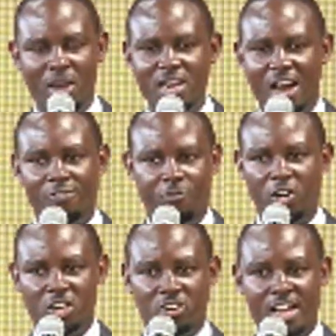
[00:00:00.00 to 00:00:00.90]
Many
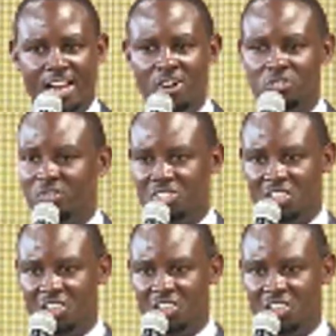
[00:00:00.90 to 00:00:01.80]
have fallen on the account
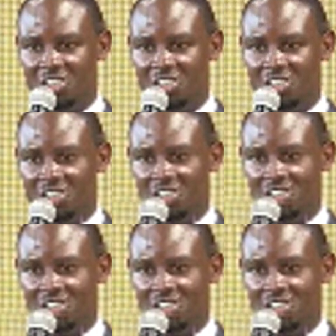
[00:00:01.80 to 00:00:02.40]
of the signature.